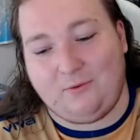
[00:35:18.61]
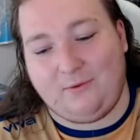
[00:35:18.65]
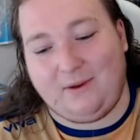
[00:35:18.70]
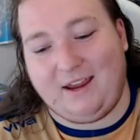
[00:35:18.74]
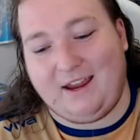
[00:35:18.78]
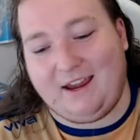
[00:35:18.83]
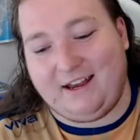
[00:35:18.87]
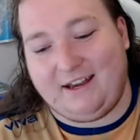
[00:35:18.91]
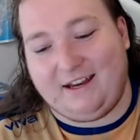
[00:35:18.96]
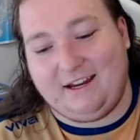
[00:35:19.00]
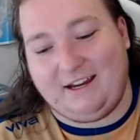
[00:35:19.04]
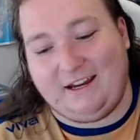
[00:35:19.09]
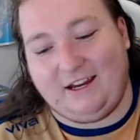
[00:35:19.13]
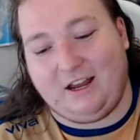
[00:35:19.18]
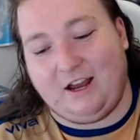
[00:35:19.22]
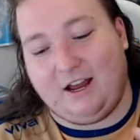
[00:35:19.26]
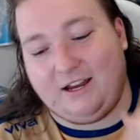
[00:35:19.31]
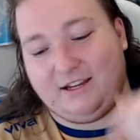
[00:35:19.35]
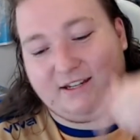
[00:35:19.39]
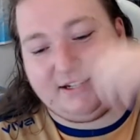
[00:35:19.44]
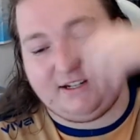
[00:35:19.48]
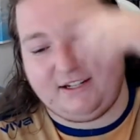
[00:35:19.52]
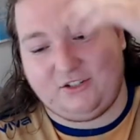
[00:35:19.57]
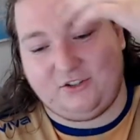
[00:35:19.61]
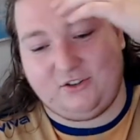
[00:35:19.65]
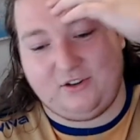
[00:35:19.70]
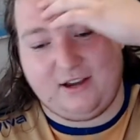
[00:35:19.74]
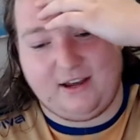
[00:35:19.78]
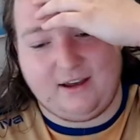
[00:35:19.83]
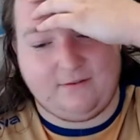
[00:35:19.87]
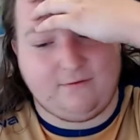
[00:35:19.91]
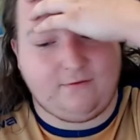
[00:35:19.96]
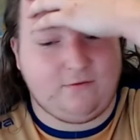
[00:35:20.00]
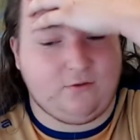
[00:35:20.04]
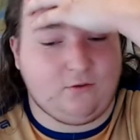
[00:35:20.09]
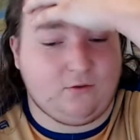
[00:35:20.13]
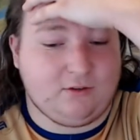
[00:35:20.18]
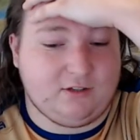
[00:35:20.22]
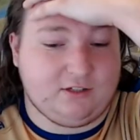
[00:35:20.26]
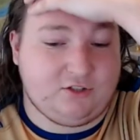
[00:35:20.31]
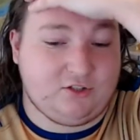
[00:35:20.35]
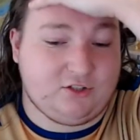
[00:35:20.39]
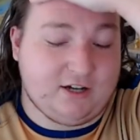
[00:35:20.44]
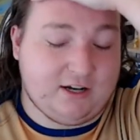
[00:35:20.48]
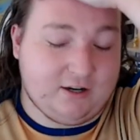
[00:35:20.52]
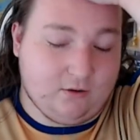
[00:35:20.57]
any ideas you have for this
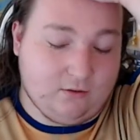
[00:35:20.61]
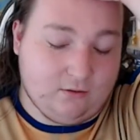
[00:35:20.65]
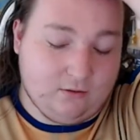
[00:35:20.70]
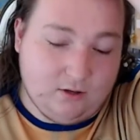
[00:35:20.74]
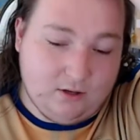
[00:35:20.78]
channel.